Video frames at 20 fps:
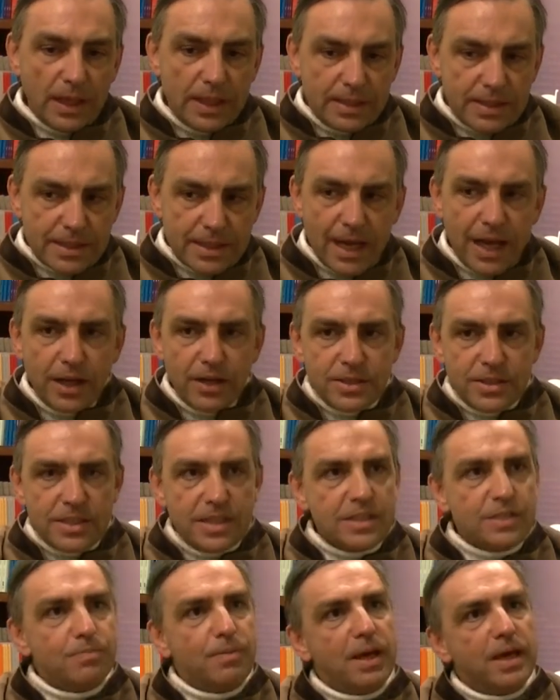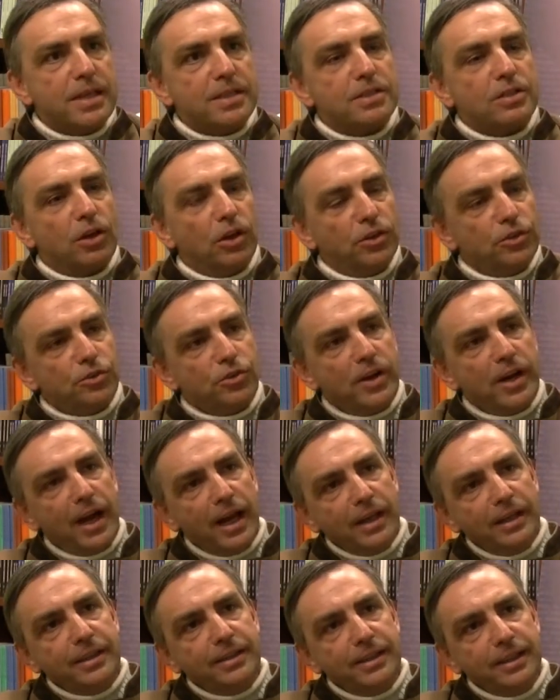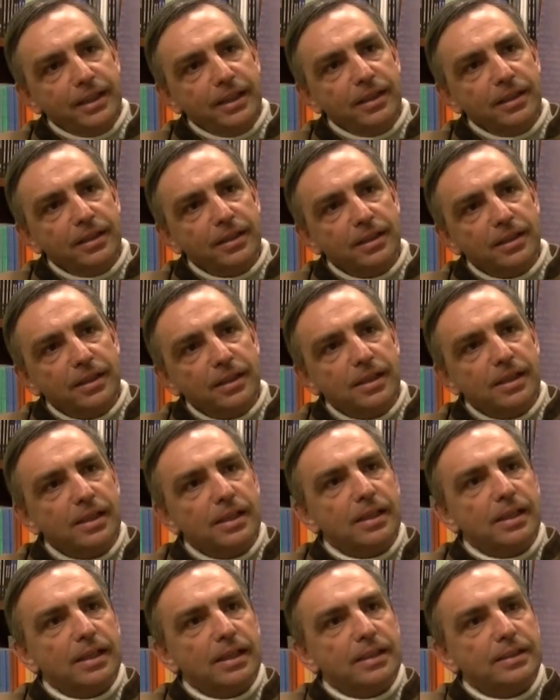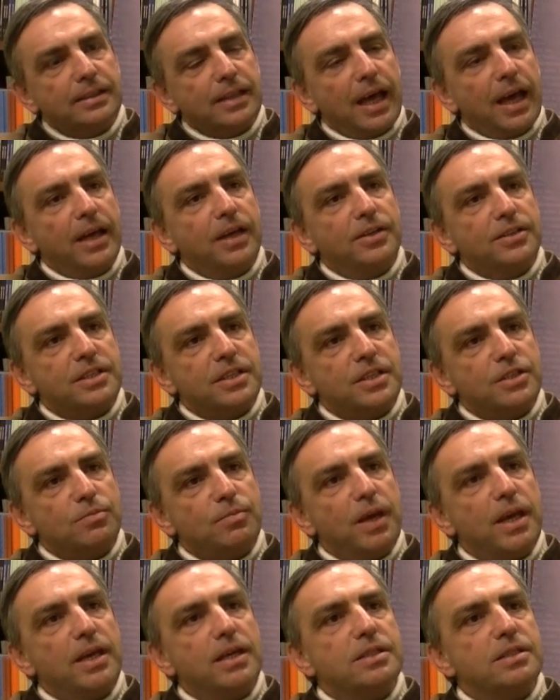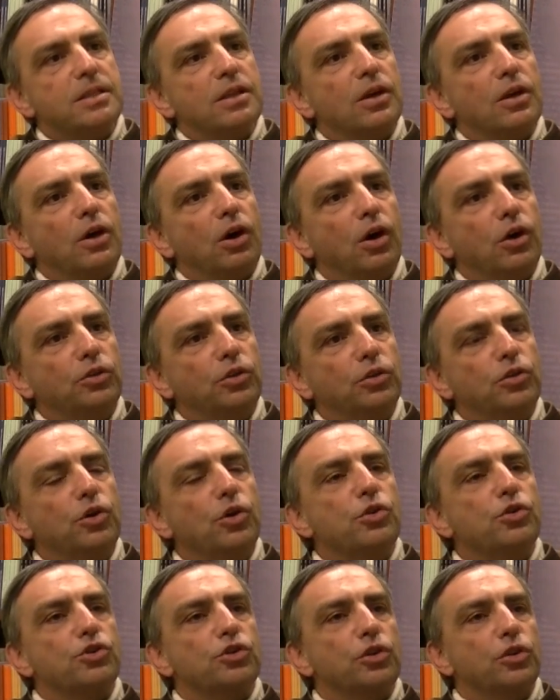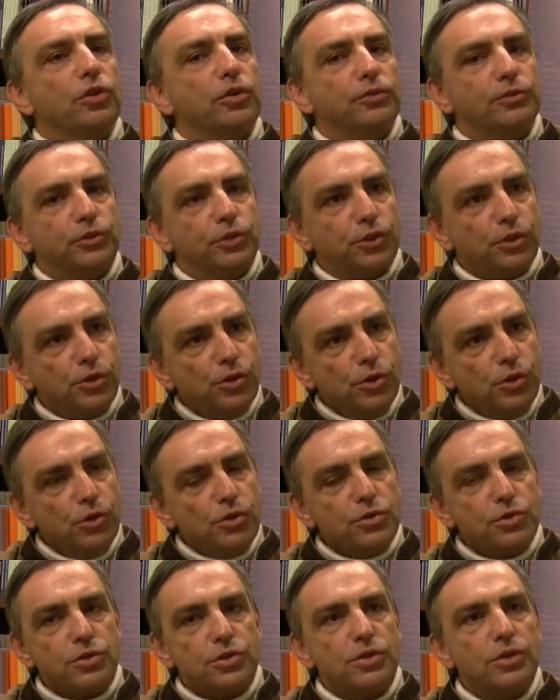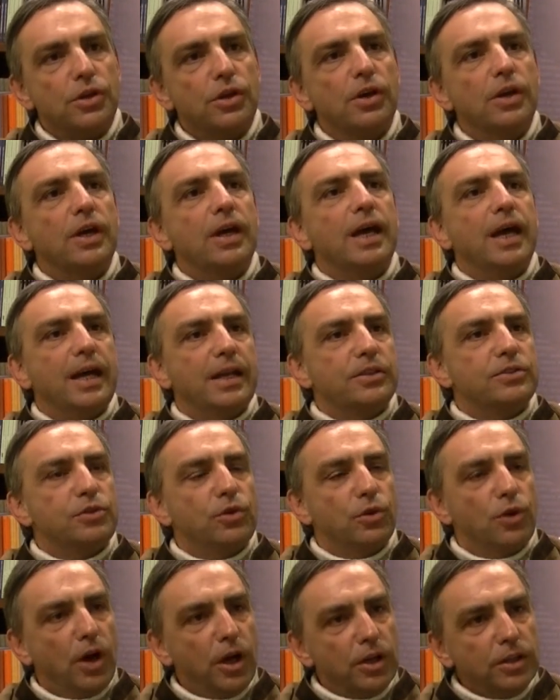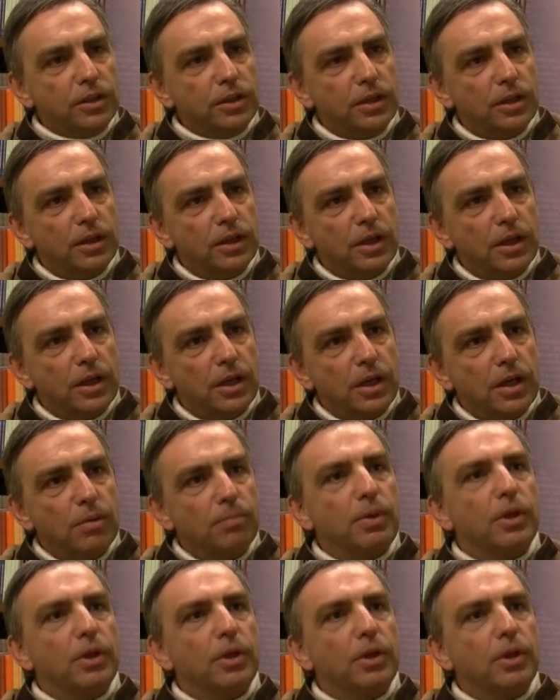Science is based on reality, science is based on the notion of truths, and so on.